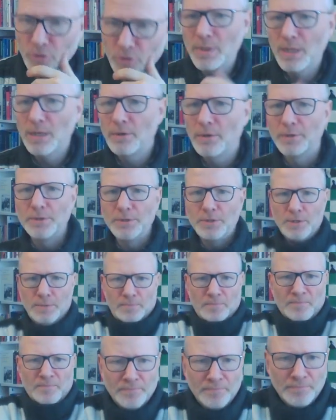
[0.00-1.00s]
to be honest,
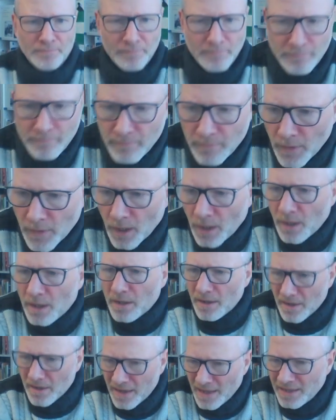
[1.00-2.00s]

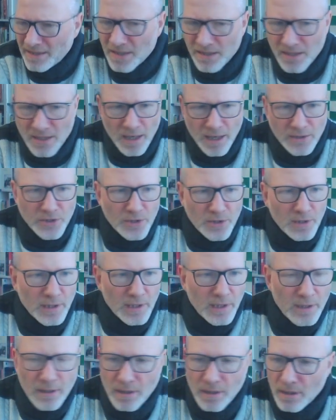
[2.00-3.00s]
this is
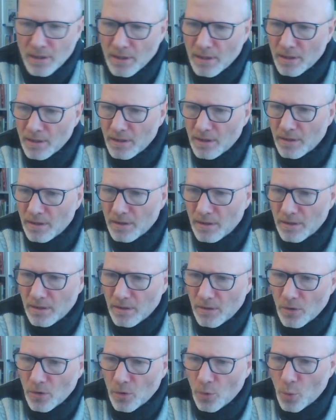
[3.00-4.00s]
actually
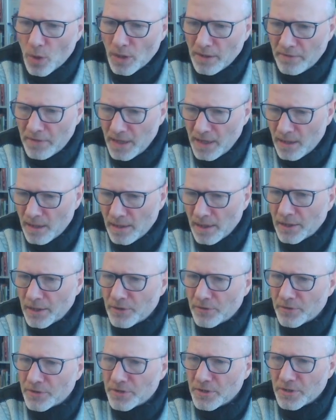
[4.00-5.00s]
one of the
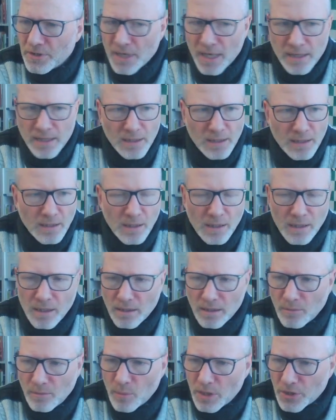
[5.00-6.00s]
inaccuracies as
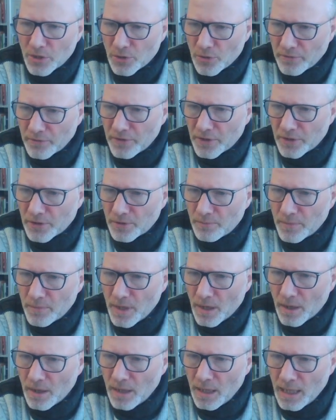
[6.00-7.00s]
indicated by Stockfish.
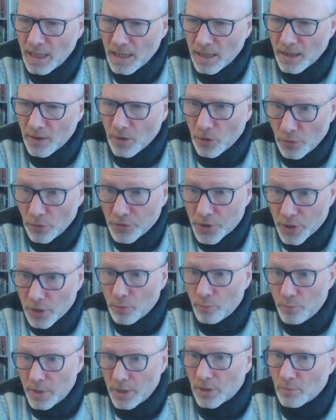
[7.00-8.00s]
Yeah. Also,
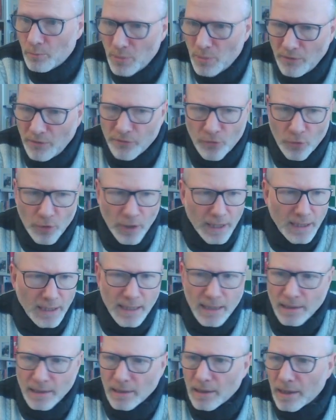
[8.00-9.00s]
bishop b4 he
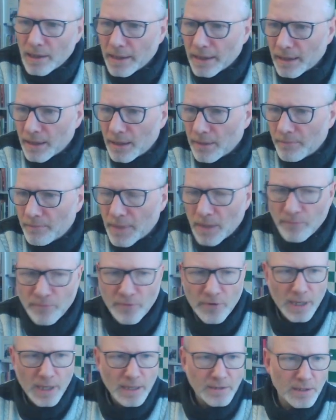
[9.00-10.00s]
didn't like. I'm
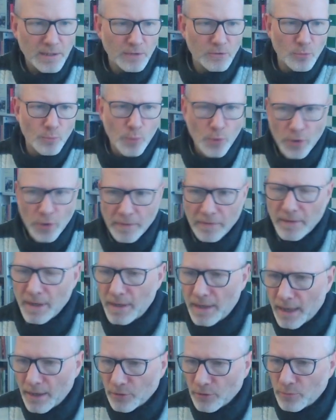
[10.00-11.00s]
forgetting to point that
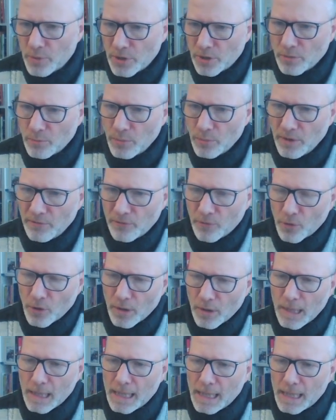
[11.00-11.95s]
out. Bishop b4